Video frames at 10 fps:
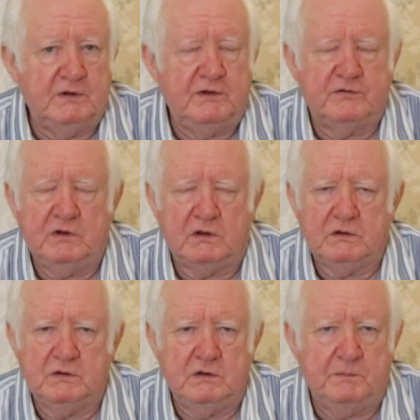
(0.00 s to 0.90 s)
It's not
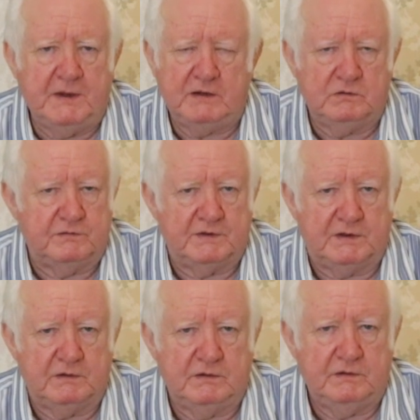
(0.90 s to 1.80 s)
a medical
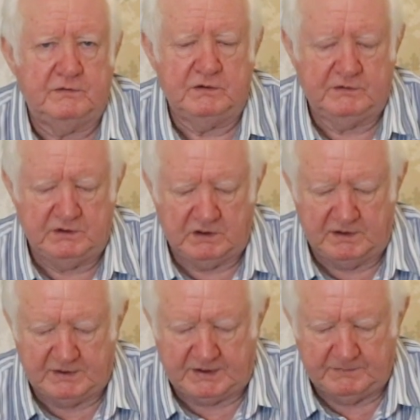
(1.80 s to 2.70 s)
thing. It's nothing like
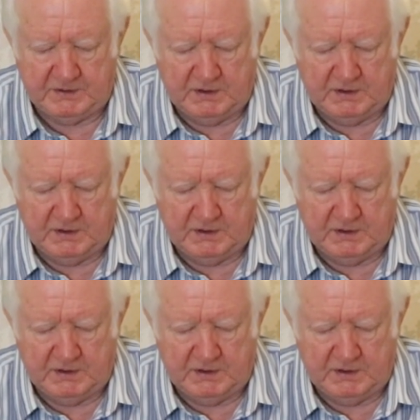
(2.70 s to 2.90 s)
that.